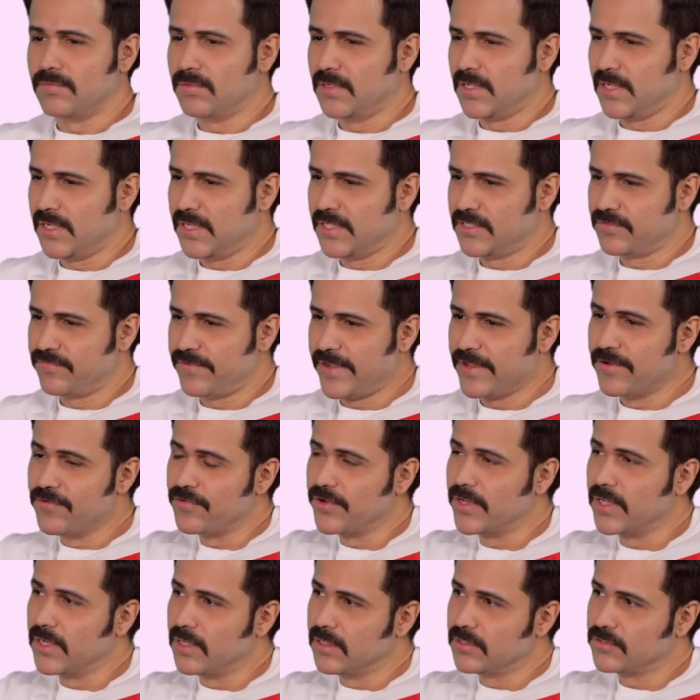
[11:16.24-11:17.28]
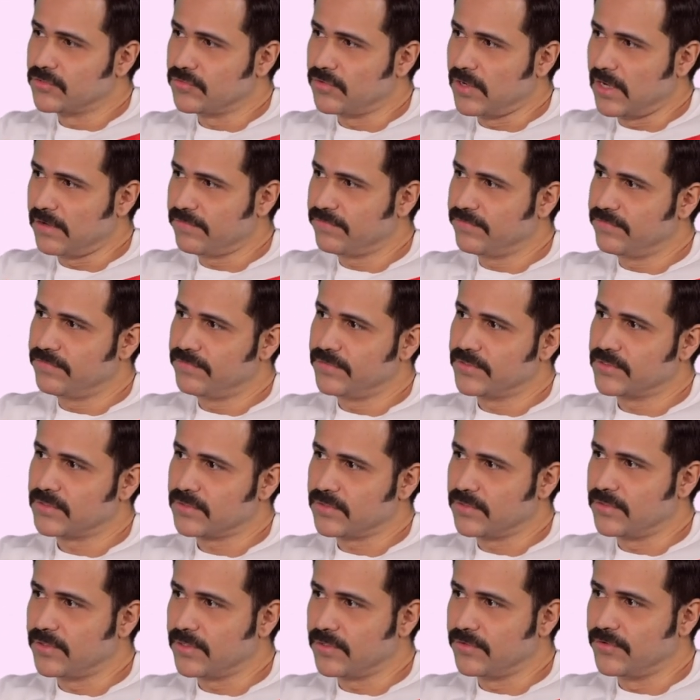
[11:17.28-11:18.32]
uh, it's very real, it's rough, it's
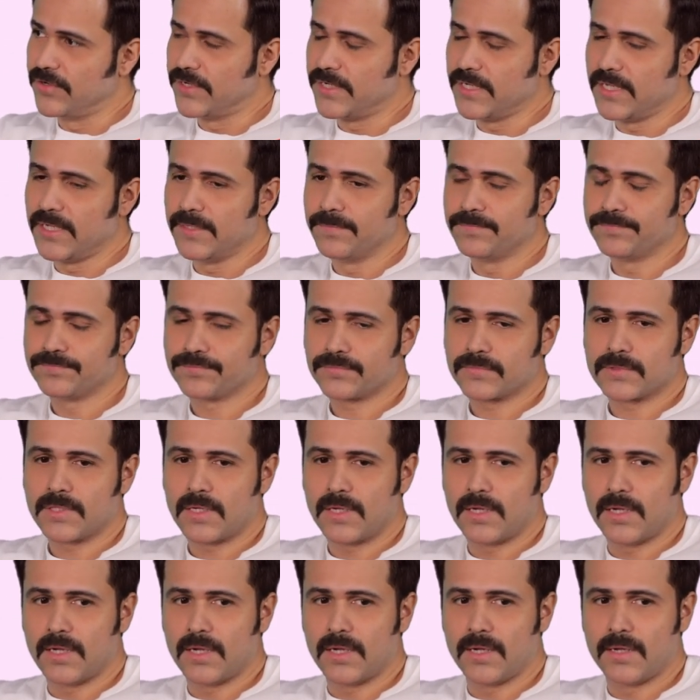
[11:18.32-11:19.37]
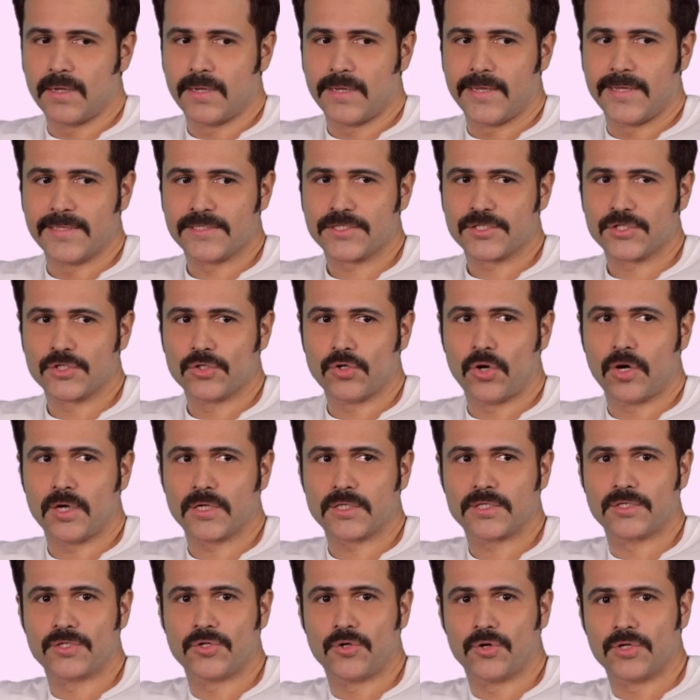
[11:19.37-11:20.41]
gritty. Uh, it's
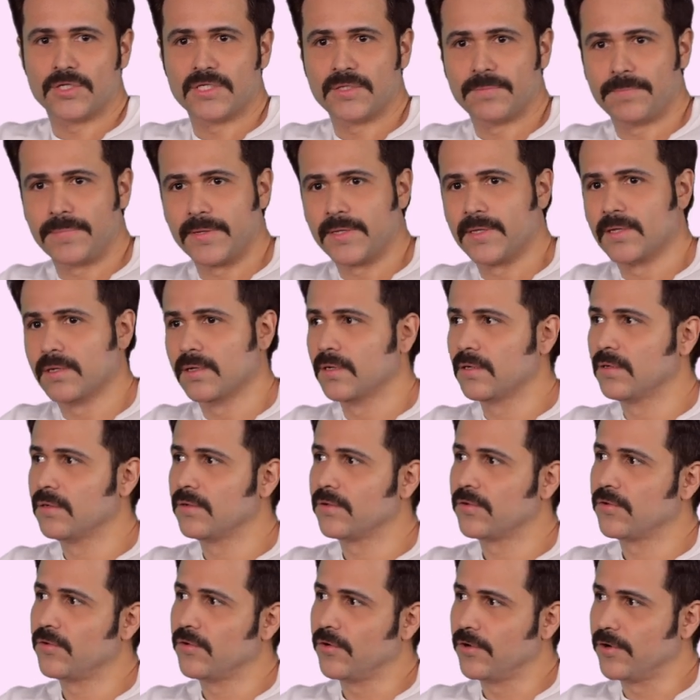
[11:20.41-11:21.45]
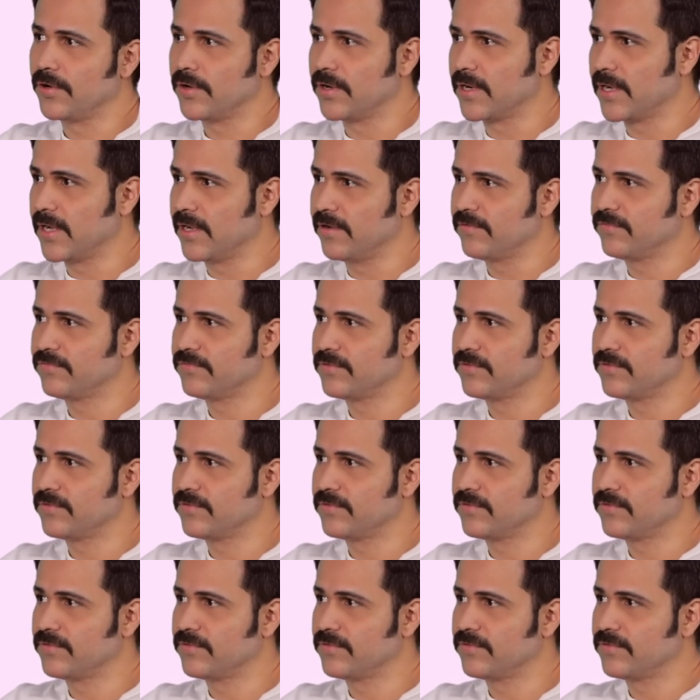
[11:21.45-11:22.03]
not your typical choreograph